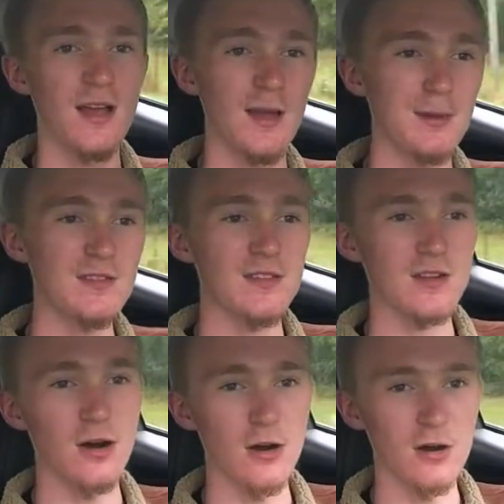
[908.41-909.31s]
It makes the
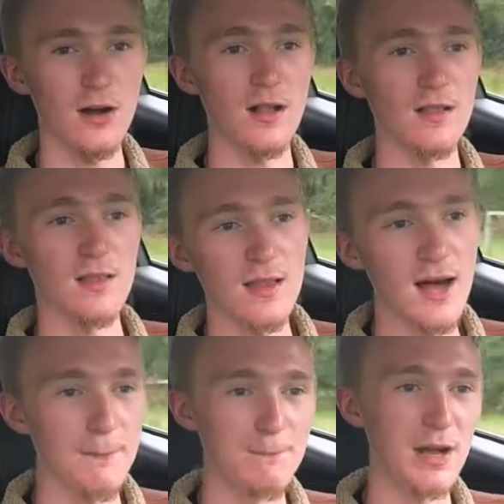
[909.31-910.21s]
car a
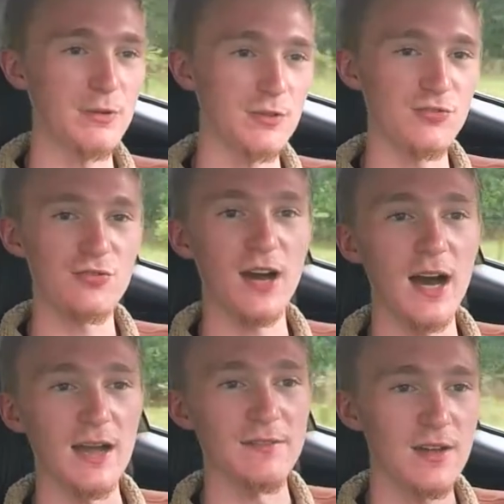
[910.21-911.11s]
lot better to
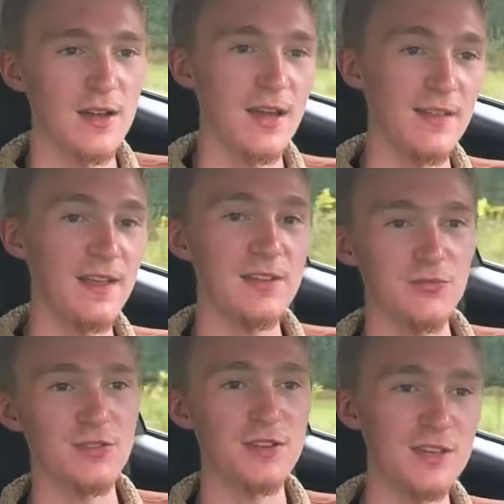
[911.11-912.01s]
drive. And that's
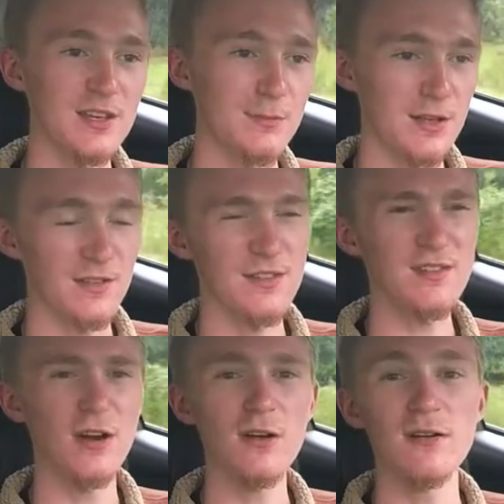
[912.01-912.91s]
really key, because this
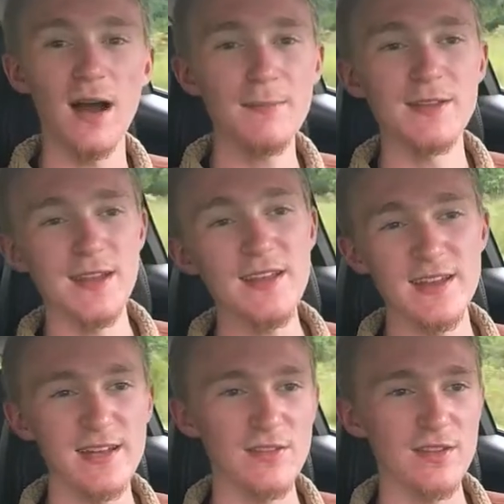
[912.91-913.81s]
car, I mean, it
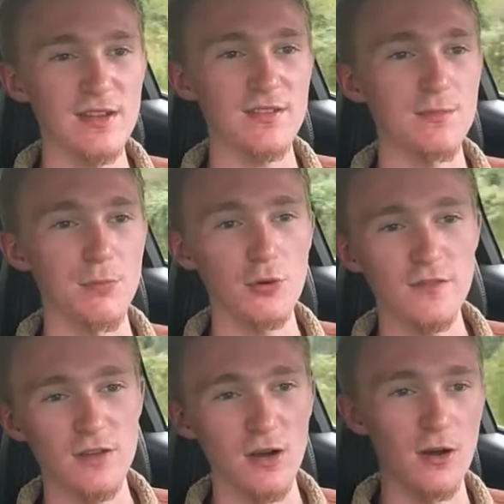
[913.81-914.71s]
handles like a
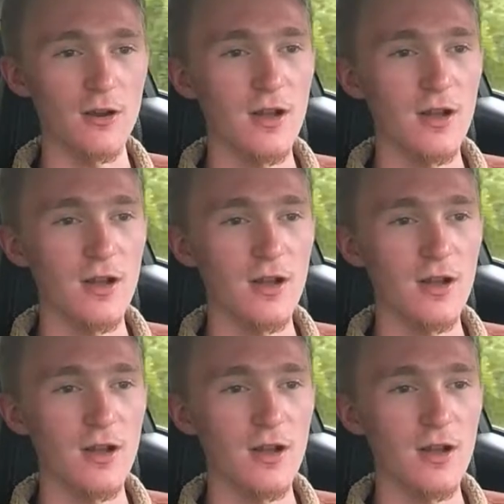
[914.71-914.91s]
sports car.